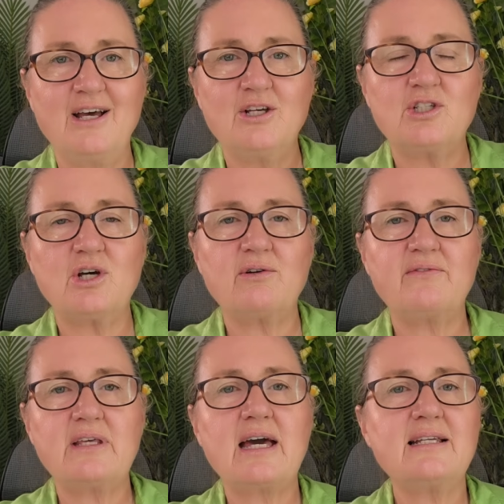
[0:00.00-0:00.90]
So
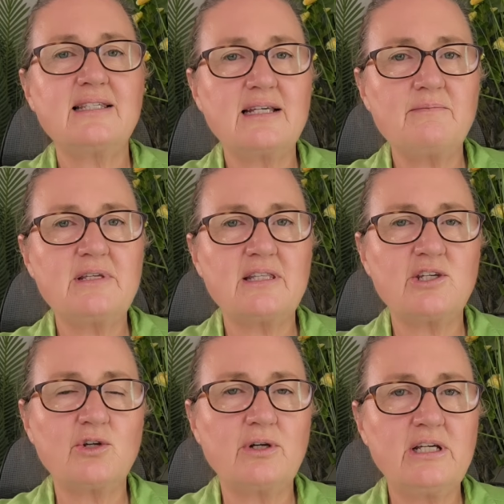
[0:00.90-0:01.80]
if that is something that
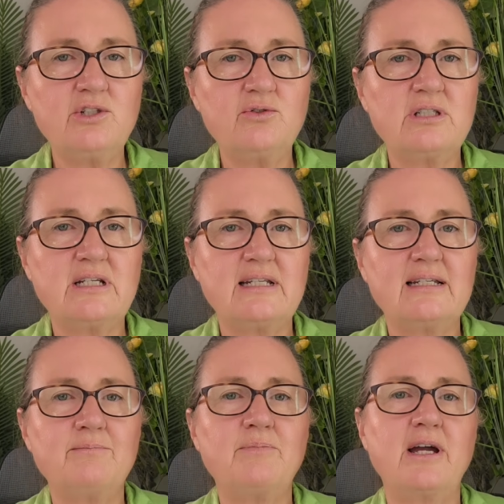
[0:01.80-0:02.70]
you're interested
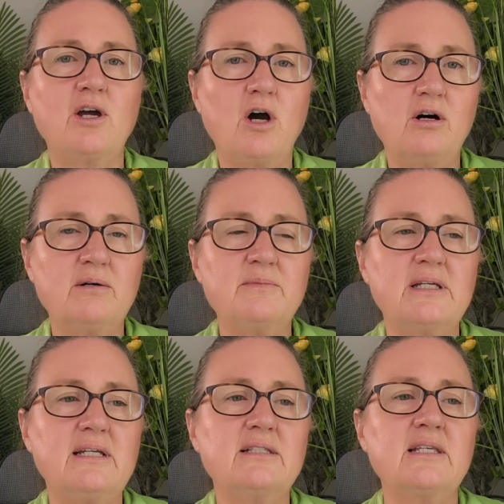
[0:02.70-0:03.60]
in, by all
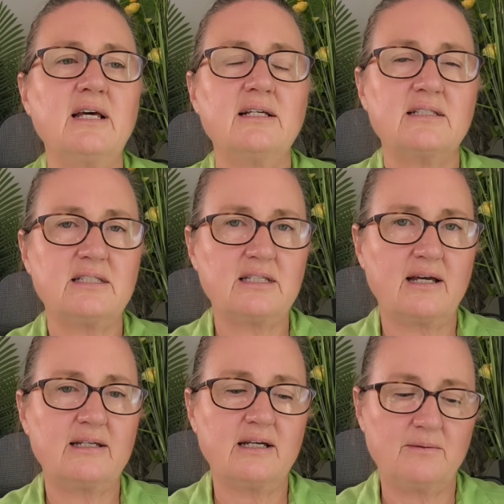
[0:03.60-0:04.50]
means,
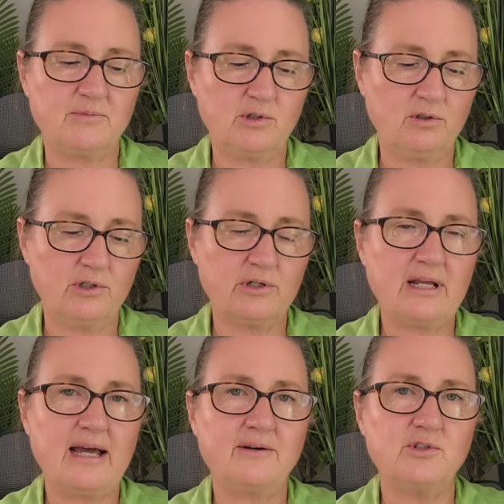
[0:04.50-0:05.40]
sign up. You'll learn
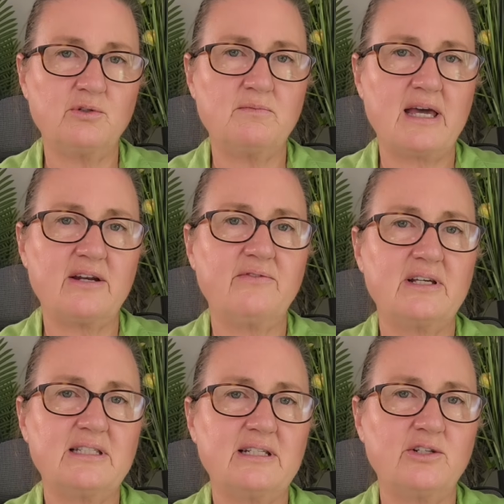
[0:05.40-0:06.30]
how to
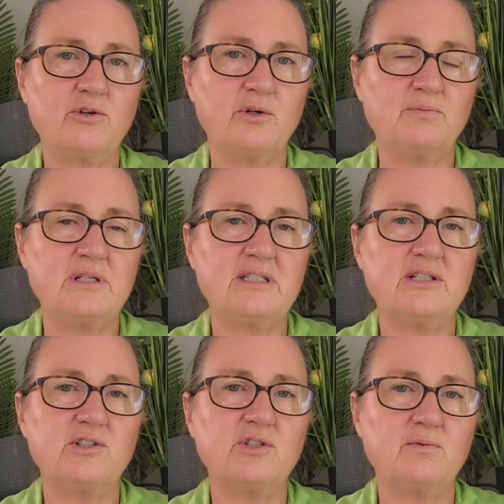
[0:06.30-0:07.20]
manifest in your own business.